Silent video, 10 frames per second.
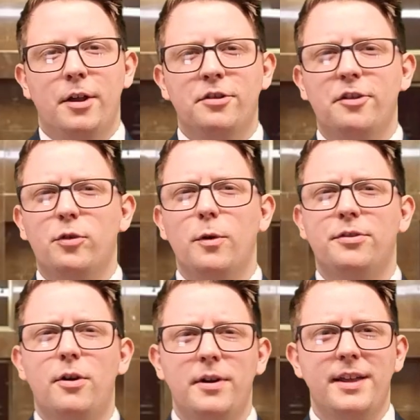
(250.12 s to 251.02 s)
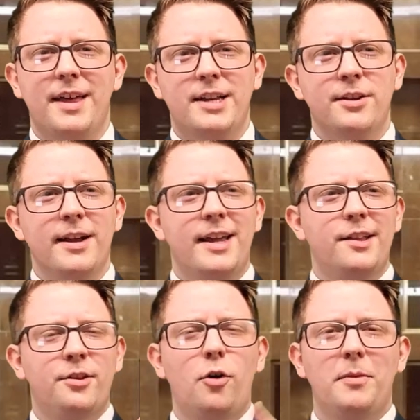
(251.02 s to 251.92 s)
It's also worth noting that during
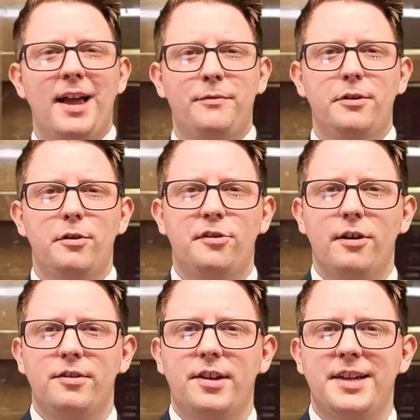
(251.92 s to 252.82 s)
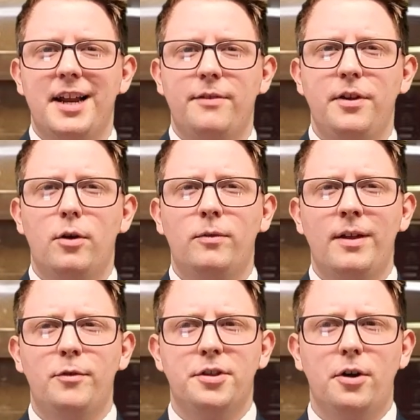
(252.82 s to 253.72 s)
his home life in New Jersey, Danny DeVito
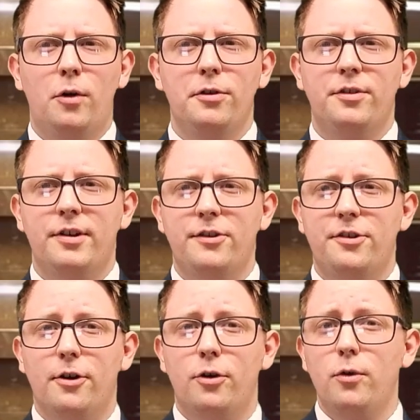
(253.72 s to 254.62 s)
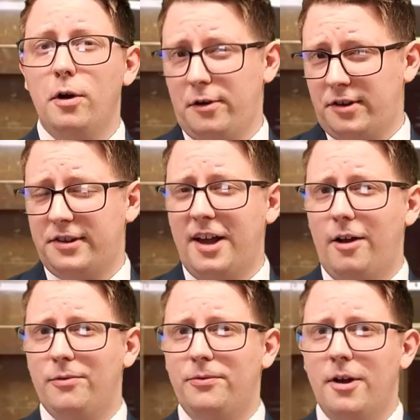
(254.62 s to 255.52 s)
lived with an older sister who
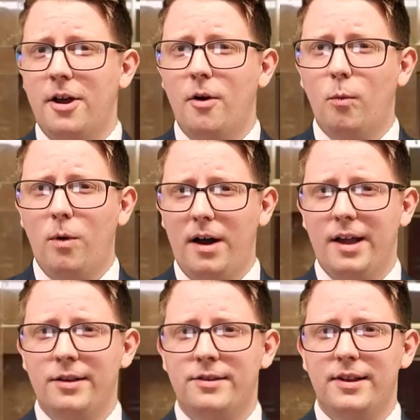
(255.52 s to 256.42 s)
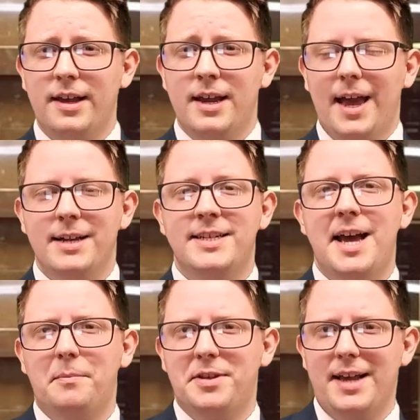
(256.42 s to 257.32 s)
herself was
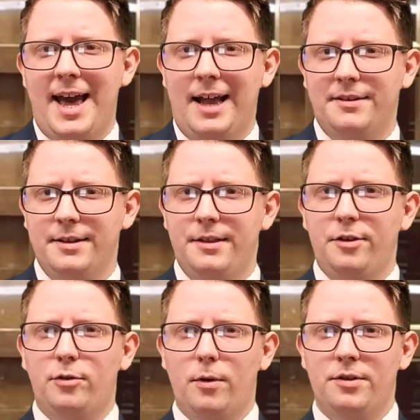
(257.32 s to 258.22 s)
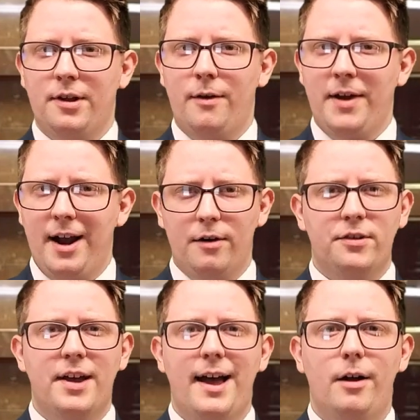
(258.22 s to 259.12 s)
adept at these sorts of
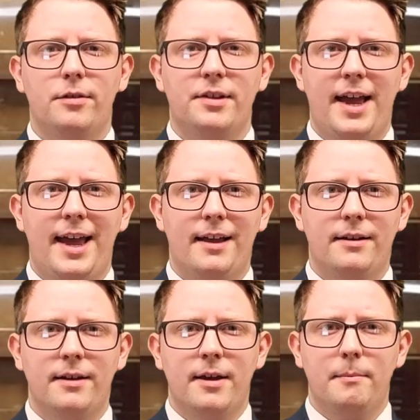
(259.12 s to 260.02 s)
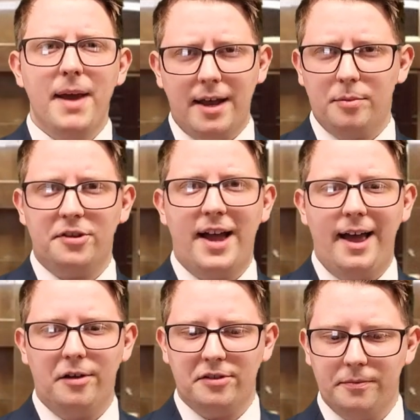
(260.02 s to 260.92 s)
hairstyles and makeup
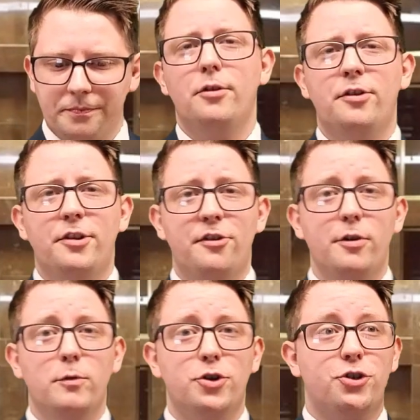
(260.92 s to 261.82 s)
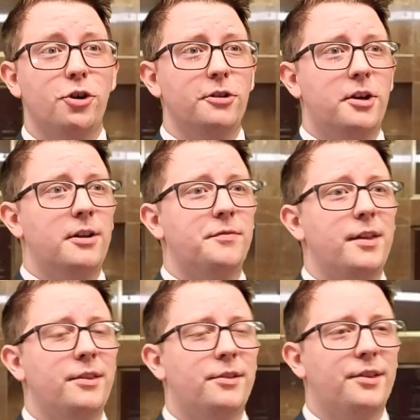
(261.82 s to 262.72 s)
styles. His older sister was surely good at
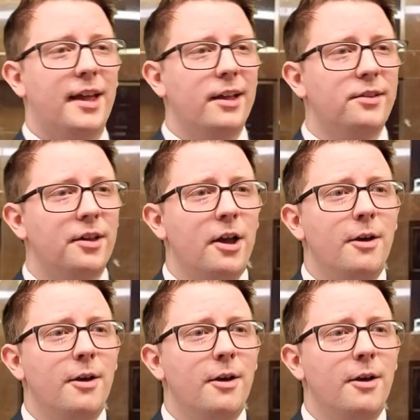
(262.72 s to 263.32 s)
these things